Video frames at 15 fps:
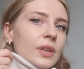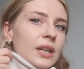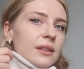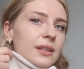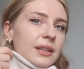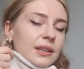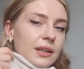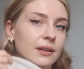I
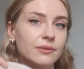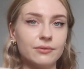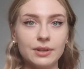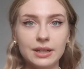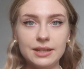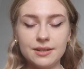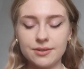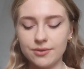think it
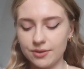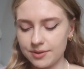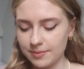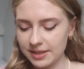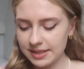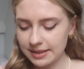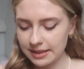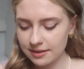really suits
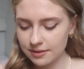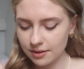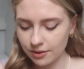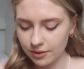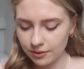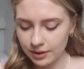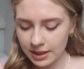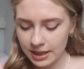my skin
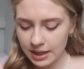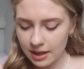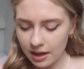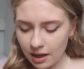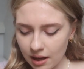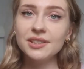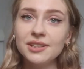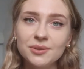tone.
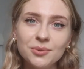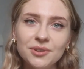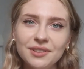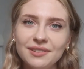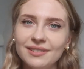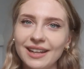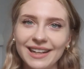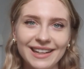For this
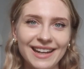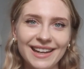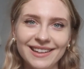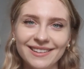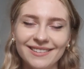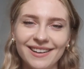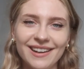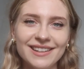one,
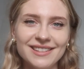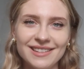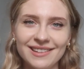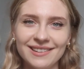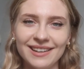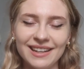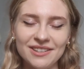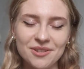again, I
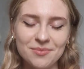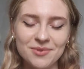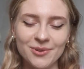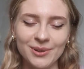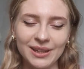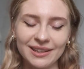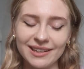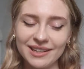didn't end up
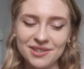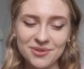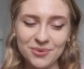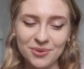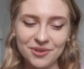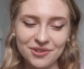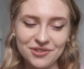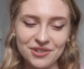doing a gauge
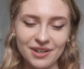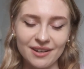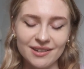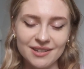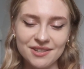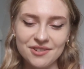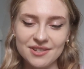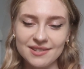swatch.
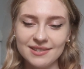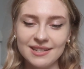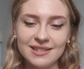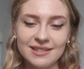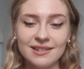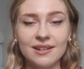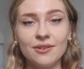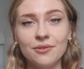I just
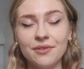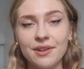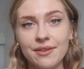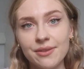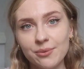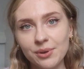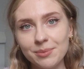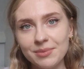knitted it on the
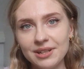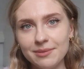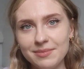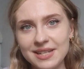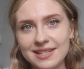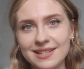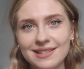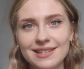
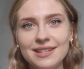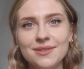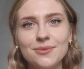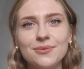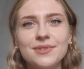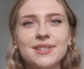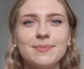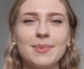3mm
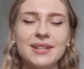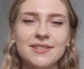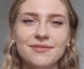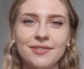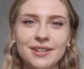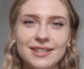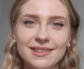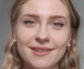needles
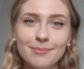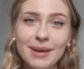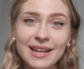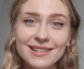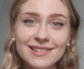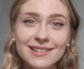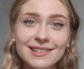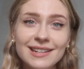specified in the
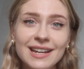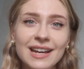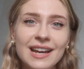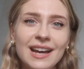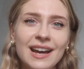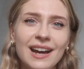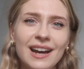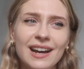pattern,
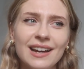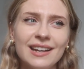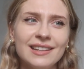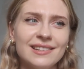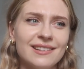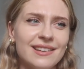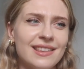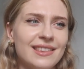
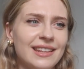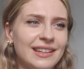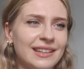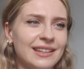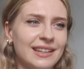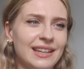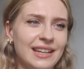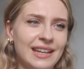and I
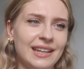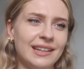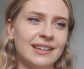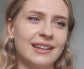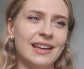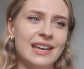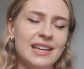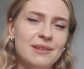think it
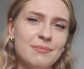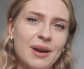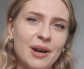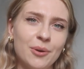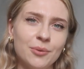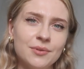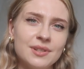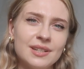came
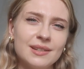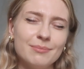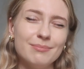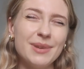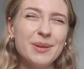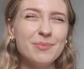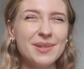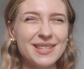out
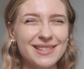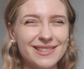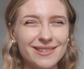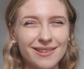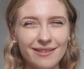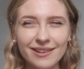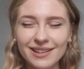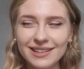maybe
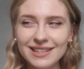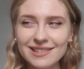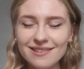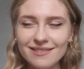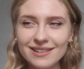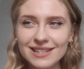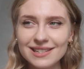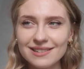slightly
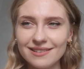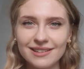tight.